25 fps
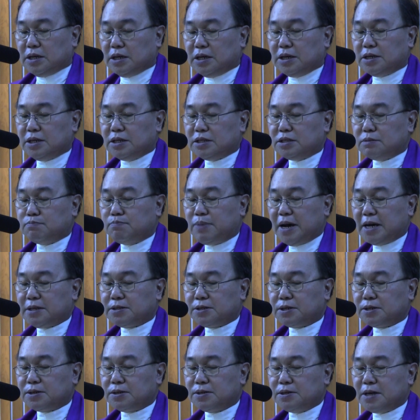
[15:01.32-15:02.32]
It is
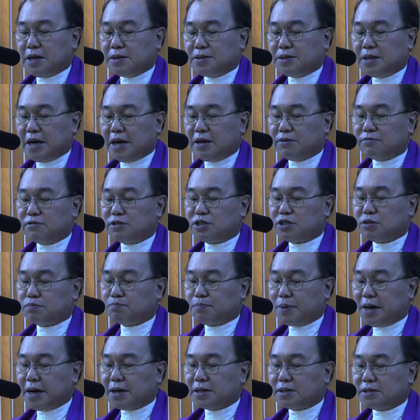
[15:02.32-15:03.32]
better that they
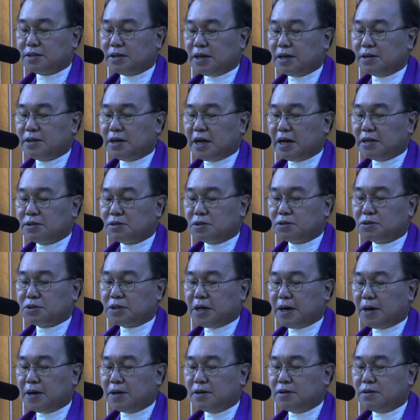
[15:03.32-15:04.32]
respect and
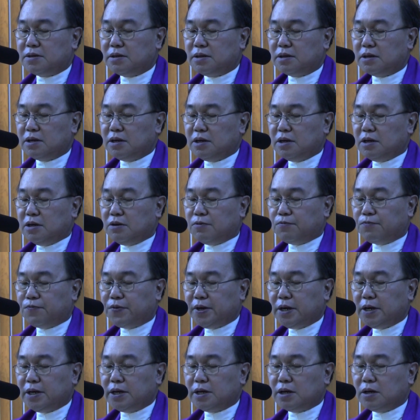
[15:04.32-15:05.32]
entertain
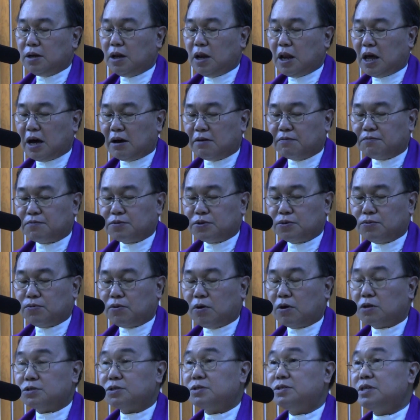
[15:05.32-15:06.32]
filial love
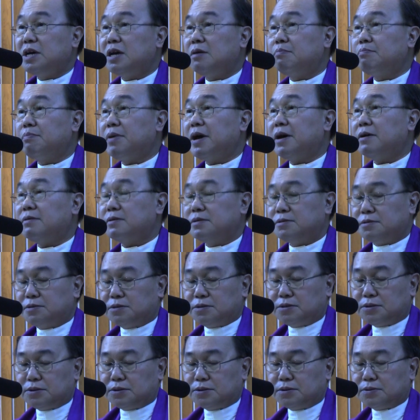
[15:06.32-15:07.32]
towards their
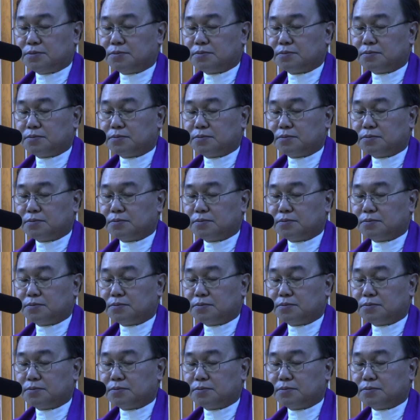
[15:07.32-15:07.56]
parents.